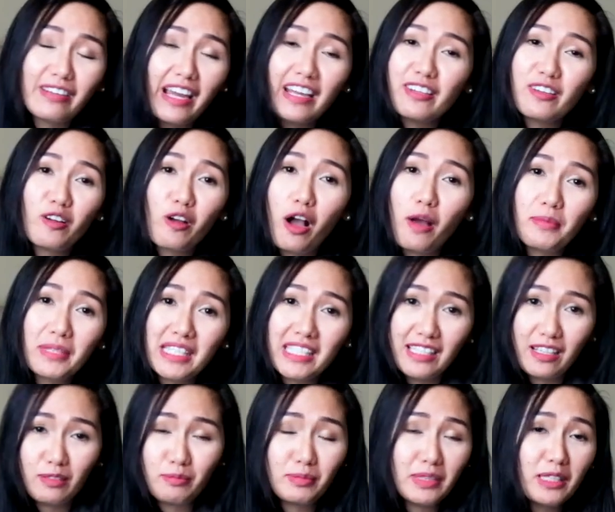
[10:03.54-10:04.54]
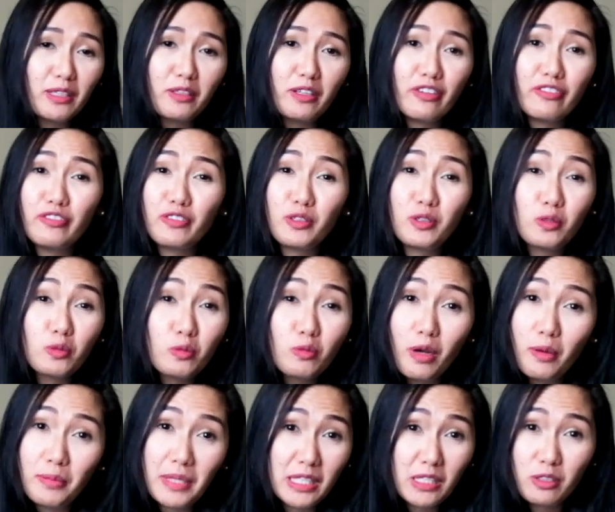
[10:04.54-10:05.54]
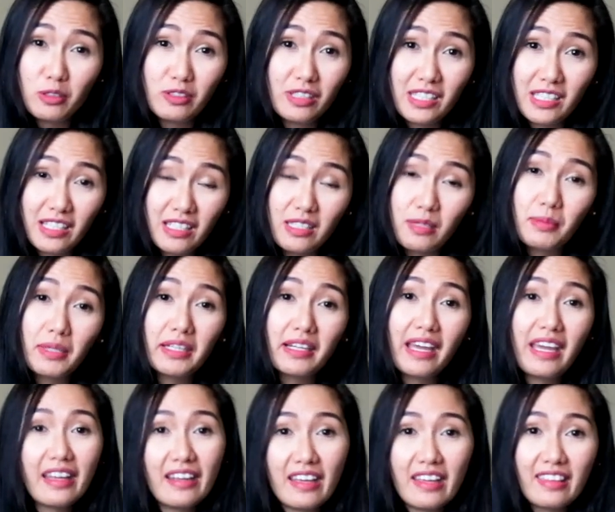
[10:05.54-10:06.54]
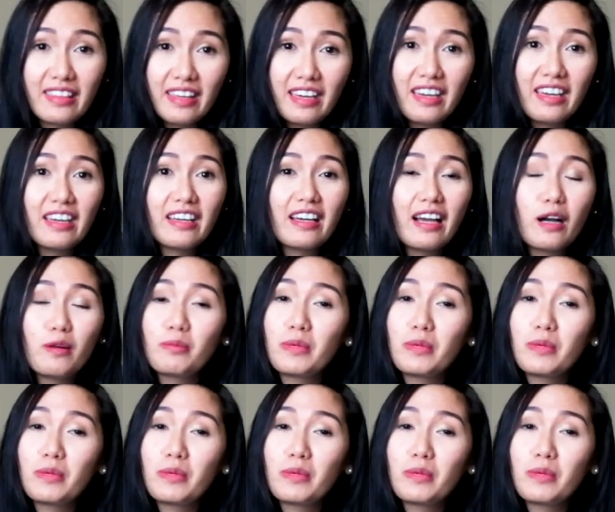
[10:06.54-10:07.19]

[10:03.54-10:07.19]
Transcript: write your comments down below if you want me to discuss about anything.